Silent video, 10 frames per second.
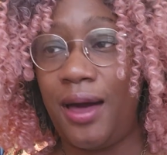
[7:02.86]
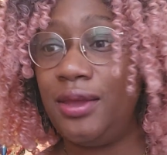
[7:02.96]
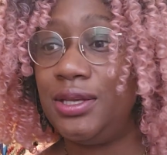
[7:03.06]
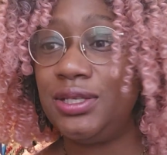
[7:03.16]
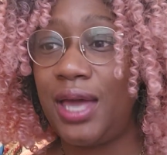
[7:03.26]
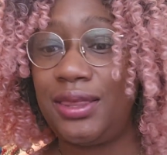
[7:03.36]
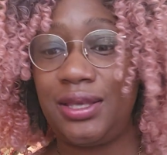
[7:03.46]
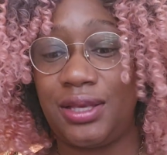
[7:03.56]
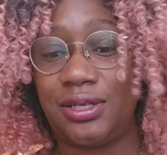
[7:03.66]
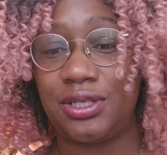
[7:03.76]
honestly, I
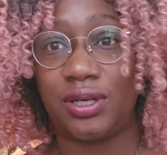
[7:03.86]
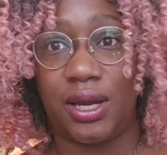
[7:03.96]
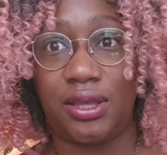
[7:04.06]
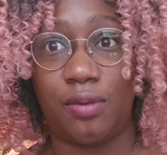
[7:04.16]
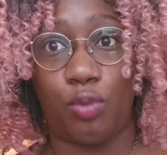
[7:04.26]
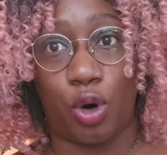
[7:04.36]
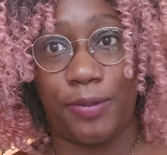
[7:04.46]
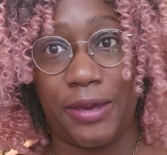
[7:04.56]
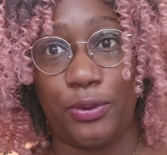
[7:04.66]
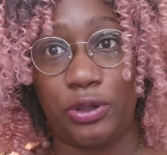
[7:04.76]
think that's a trait that more
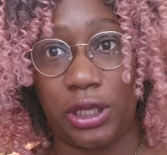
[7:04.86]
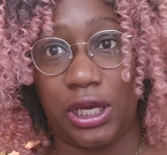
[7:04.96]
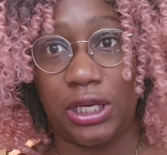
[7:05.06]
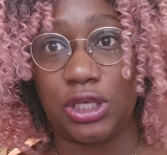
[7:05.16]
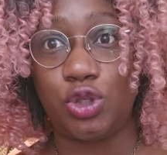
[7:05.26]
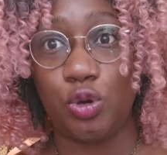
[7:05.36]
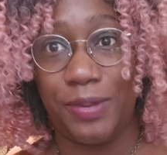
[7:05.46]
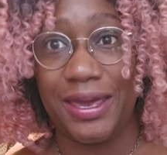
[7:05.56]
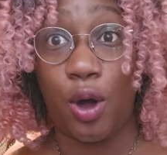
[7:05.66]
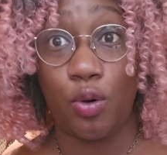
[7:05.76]
people need, is to
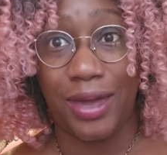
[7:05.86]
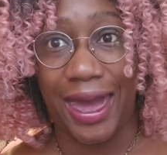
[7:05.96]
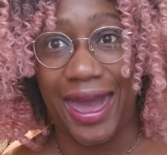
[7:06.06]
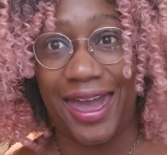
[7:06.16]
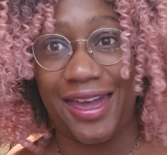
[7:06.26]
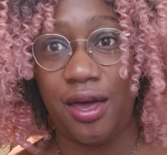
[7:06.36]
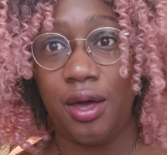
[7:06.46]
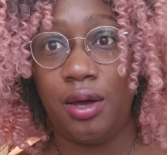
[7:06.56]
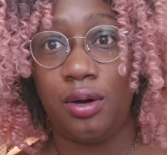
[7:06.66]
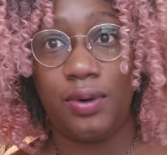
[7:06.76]
be okay
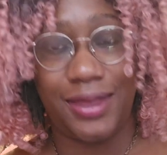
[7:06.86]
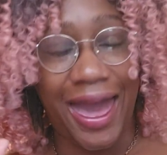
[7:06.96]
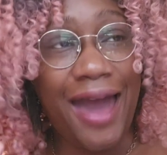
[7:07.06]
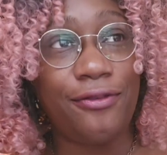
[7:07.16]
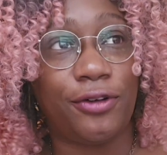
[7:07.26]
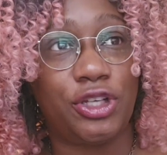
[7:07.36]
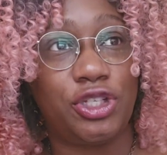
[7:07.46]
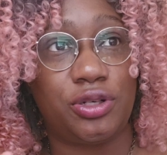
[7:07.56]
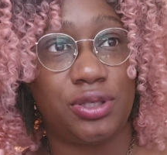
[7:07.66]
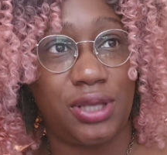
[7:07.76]
with
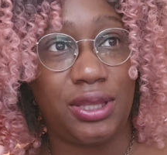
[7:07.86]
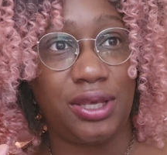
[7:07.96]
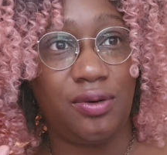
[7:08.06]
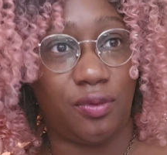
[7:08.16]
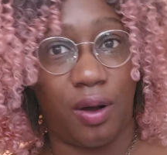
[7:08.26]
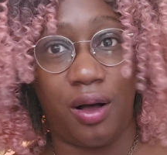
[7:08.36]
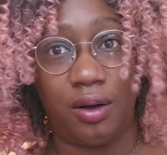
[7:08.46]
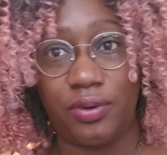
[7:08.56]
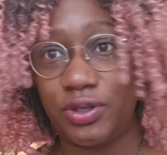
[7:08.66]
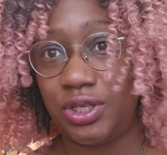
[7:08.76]
average. There's nothing
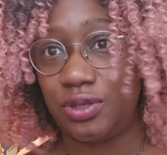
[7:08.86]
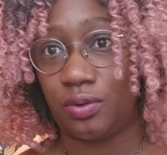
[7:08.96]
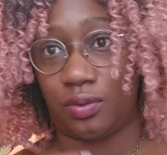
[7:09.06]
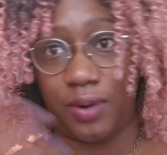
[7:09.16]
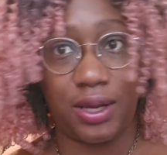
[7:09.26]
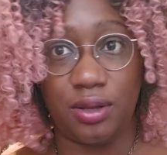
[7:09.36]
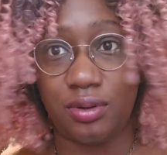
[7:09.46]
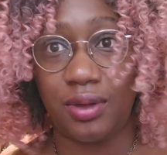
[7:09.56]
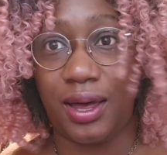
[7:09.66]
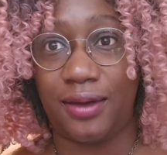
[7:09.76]
wrong with just
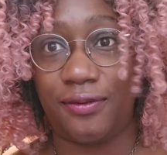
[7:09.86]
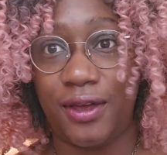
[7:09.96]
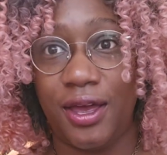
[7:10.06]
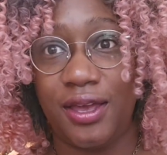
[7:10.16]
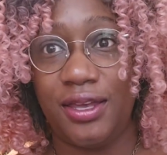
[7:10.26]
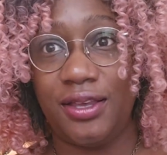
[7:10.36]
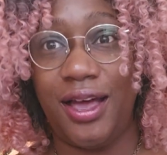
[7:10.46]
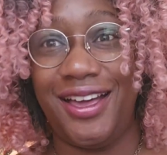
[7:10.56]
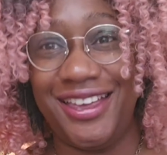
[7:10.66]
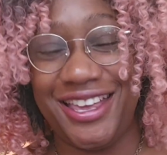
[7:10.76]
regular life.
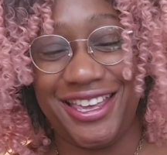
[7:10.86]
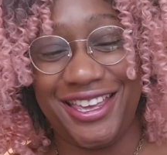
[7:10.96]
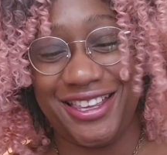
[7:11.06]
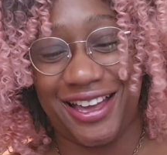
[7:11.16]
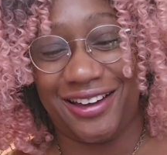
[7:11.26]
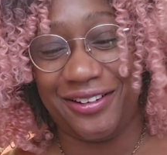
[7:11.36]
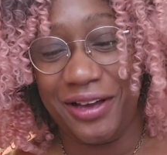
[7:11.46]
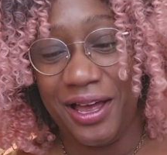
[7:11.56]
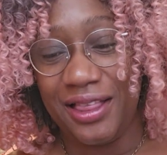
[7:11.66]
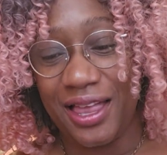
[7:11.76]
You
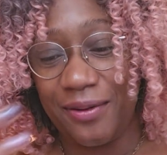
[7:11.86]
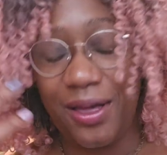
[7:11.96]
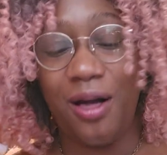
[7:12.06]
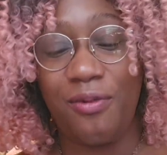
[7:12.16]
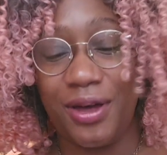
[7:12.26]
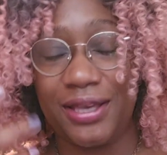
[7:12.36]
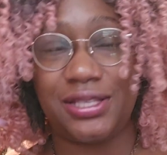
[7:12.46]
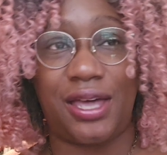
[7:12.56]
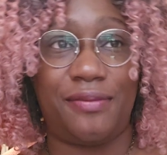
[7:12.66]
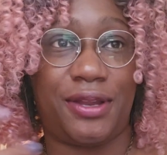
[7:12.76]
know, like, we all want
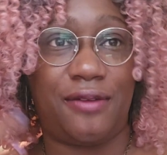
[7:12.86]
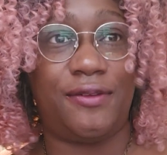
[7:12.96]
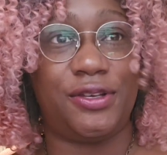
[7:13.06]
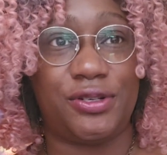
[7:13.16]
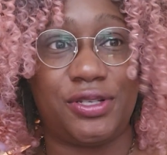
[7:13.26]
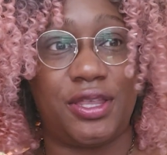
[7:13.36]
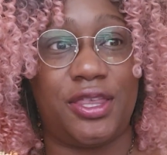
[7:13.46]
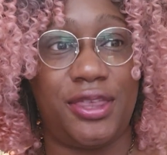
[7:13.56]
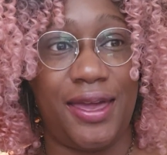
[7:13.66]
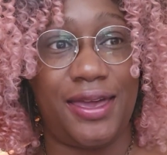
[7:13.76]
excitement and adventures in
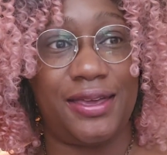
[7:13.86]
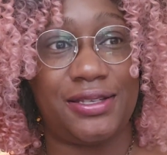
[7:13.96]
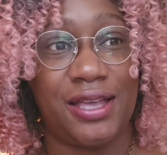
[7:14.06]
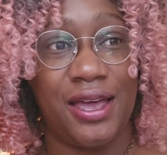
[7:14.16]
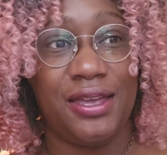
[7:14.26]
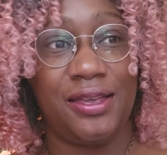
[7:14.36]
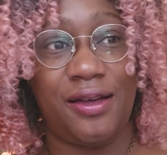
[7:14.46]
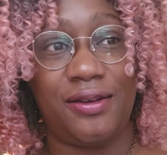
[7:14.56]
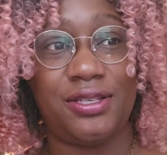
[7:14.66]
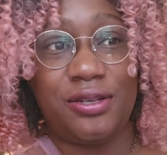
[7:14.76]
the things,
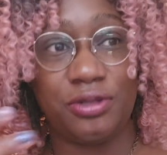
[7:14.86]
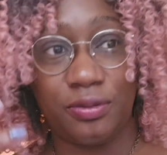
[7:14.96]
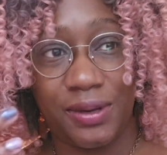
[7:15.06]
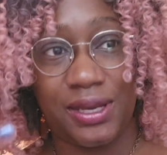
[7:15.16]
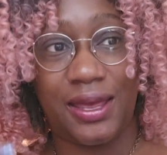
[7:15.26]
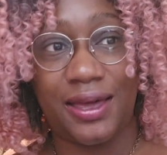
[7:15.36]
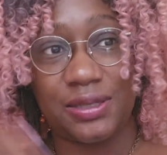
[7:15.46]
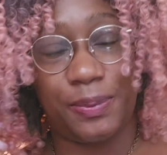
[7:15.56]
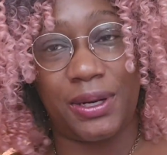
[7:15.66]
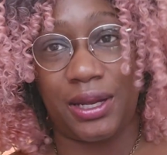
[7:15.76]
and social media
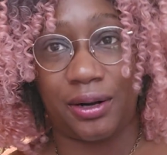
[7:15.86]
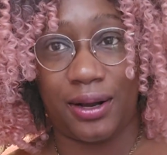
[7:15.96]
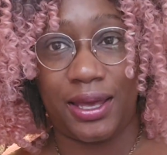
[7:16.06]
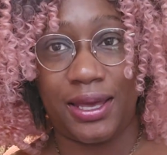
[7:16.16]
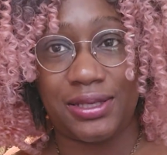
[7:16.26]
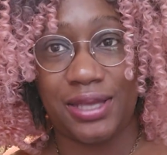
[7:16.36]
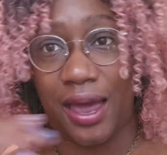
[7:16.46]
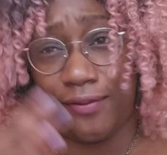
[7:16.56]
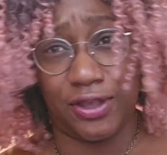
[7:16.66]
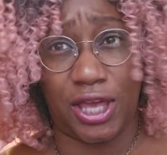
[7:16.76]
has put it in our heads that
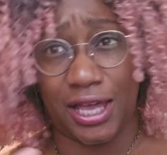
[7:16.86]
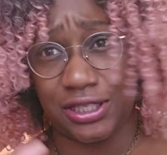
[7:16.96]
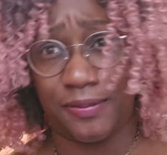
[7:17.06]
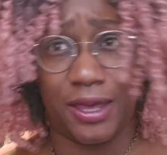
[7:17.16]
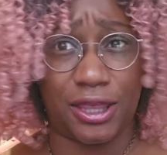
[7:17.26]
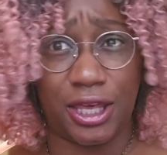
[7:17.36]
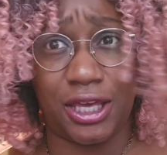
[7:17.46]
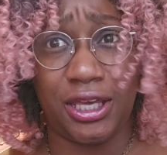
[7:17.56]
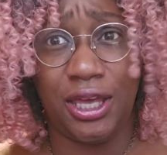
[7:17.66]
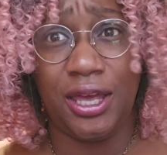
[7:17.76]
everything has to be a
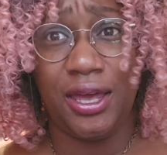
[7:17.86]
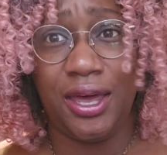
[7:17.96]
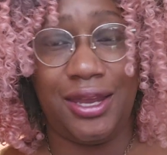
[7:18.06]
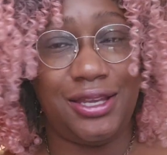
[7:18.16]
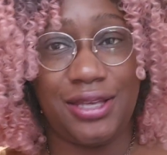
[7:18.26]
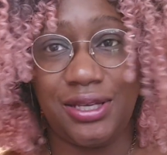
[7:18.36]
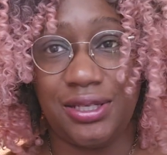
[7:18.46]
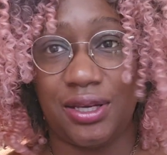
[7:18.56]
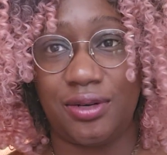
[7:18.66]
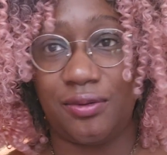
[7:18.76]
thing. And it
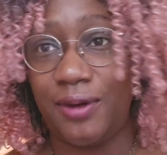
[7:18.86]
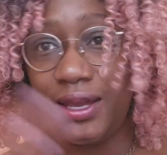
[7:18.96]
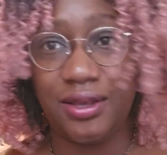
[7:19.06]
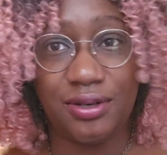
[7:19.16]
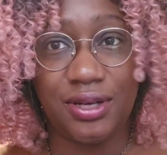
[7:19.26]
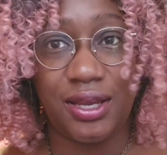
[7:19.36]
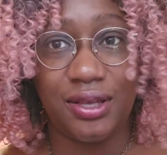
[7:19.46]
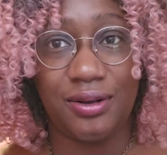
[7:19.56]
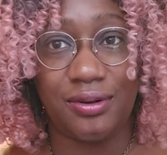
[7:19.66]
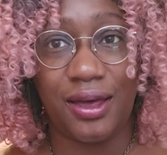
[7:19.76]
doesn't.
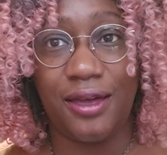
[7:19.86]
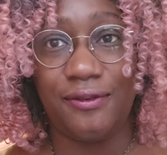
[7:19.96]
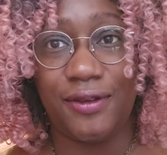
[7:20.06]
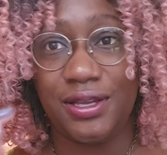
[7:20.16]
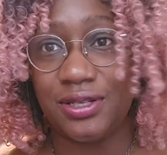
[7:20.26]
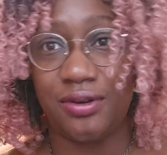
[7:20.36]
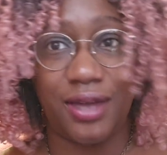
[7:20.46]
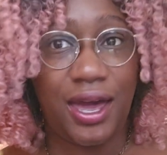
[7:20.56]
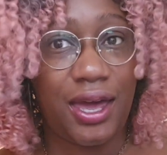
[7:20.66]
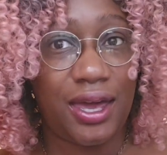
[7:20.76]
Regular life is
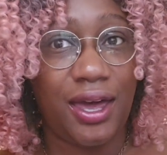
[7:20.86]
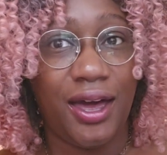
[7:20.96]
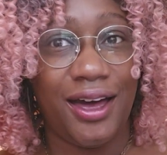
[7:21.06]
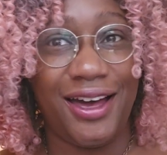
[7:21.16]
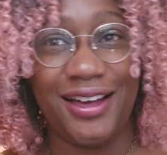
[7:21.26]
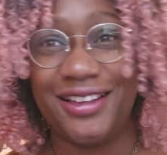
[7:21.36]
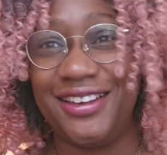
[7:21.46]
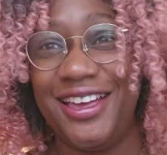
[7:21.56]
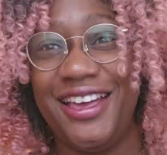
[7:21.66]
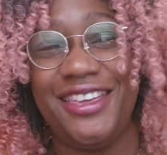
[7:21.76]
okay.
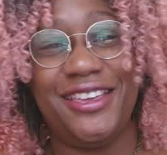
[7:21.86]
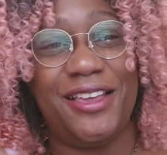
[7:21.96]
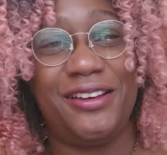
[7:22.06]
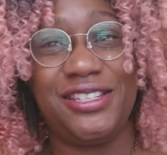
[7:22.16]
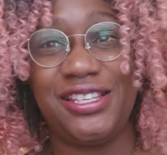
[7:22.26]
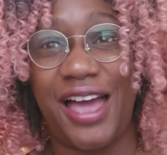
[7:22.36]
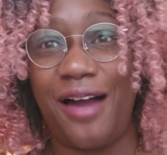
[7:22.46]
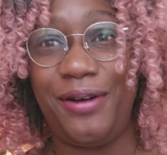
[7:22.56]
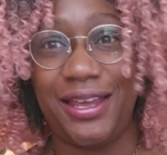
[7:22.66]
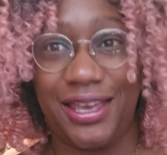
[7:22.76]
She's like, I
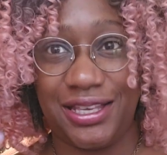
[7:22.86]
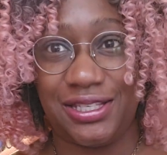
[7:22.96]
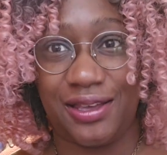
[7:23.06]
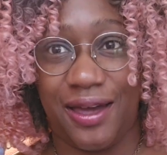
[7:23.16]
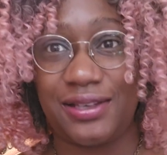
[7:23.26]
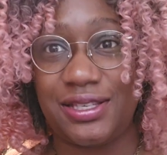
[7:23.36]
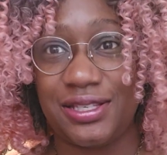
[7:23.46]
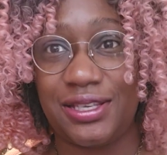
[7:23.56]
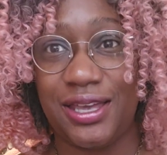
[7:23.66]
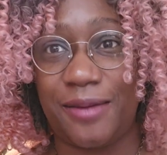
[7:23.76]
want to eat snacks and
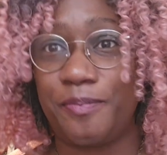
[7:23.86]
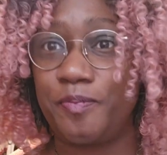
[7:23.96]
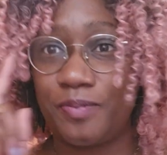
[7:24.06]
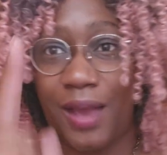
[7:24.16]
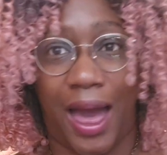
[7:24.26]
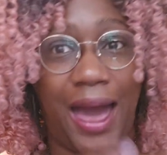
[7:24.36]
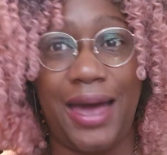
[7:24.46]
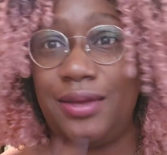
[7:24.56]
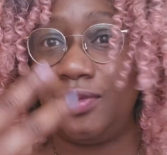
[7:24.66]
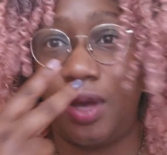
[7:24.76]
sleep.
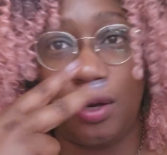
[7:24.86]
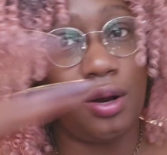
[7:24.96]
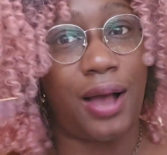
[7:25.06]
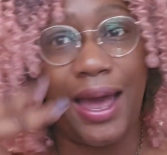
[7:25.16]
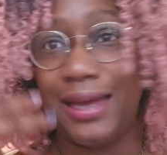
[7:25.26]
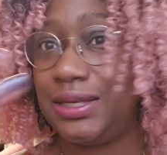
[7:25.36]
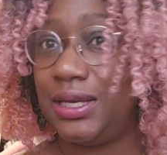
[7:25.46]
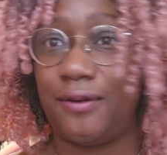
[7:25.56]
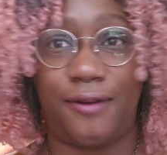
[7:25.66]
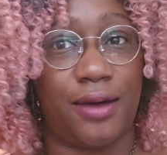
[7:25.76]
Girl, I
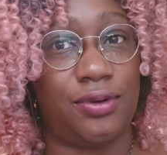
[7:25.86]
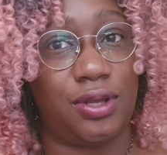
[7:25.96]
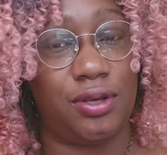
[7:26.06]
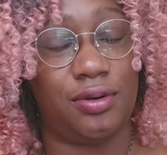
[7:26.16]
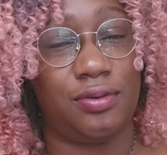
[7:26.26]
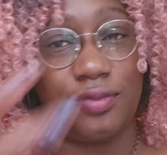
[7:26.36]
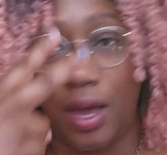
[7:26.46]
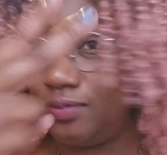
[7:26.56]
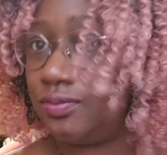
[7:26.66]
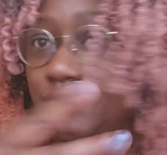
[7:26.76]
identify with you.
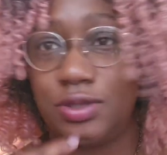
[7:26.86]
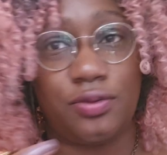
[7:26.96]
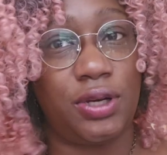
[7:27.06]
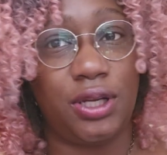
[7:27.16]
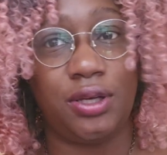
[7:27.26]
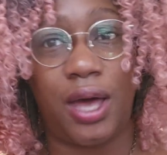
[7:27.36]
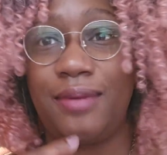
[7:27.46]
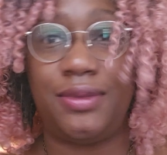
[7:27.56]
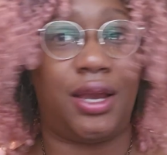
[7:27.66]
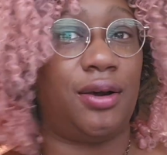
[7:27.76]
Serena,
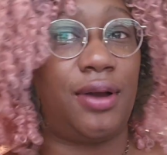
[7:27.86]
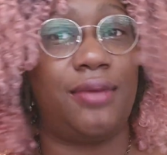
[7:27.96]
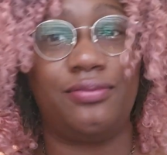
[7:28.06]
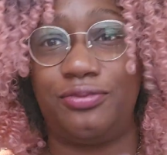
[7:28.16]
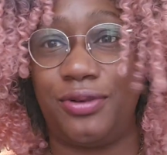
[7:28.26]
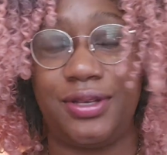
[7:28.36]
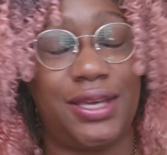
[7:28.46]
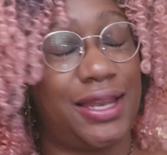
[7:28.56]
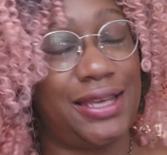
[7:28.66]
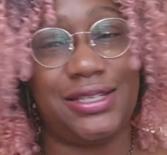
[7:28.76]
I'm there.
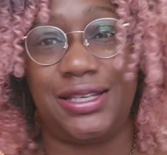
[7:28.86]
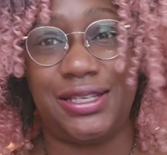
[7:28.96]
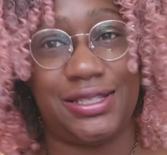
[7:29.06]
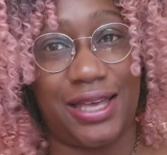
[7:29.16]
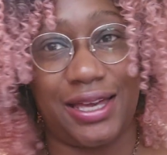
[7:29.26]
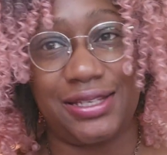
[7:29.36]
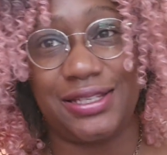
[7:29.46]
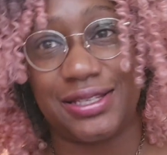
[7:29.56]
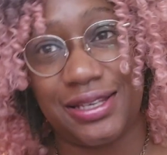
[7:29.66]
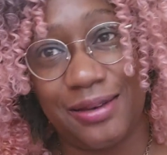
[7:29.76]
Can I just eat snacks
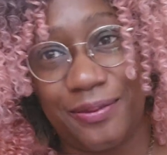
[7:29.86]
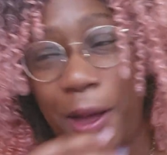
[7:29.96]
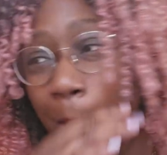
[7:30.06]
and sleep